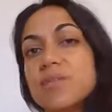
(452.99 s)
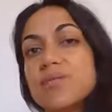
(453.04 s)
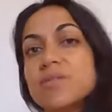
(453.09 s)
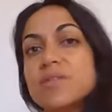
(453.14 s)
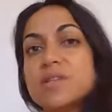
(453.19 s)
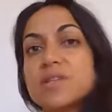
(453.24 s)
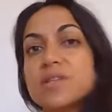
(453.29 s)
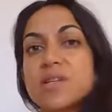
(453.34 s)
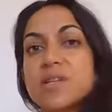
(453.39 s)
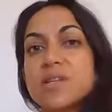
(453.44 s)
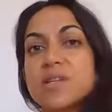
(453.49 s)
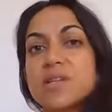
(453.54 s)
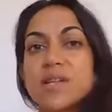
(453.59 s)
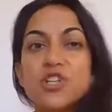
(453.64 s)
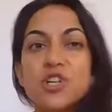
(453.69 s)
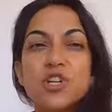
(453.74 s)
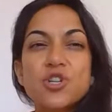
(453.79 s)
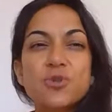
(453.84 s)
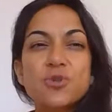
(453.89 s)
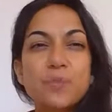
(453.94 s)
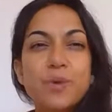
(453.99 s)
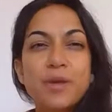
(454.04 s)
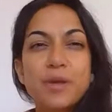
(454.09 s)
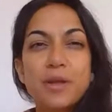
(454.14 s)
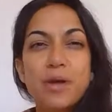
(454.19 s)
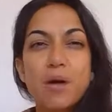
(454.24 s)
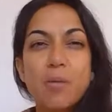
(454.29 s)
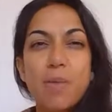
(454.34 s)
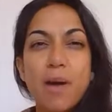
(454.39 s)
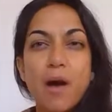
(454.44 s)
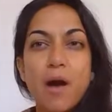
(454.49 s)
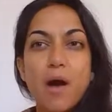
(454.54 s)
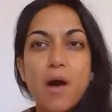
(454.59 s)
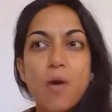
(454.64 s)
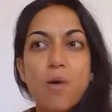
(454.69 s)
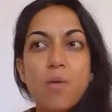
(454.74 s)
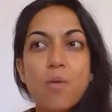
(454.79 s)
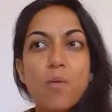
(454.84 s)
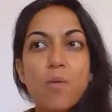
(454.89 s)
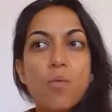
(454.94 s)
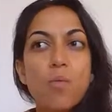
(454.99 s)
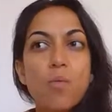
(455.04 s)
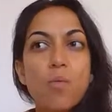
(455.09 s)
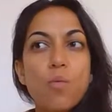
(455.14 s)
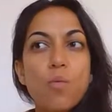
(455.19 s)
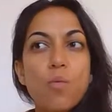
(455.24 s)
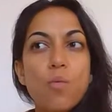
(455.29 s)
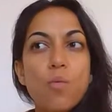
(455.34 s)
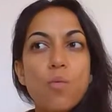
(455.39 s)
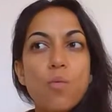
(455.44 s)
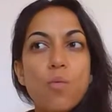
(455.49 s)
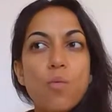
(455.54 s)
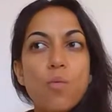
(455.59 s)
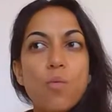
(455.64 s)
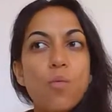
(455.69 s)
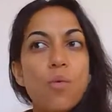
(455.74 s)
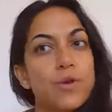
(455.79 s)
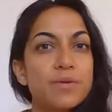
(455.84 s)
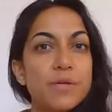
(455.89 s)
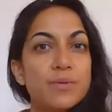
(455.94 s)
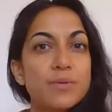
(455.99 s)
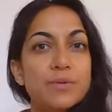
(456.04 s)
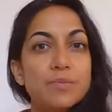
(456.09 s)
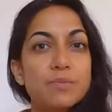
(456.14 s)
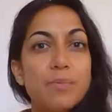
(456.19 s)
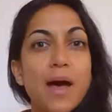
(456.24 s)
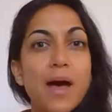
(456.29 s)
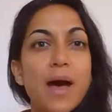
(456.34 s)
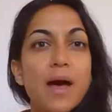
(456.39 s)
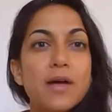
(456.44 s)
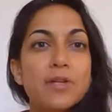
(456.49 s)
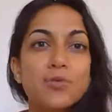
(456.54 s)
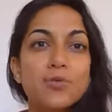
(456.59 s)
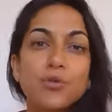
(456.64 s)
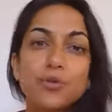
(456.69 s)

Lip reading: there isn't any judgment about what you're experiencing was bad,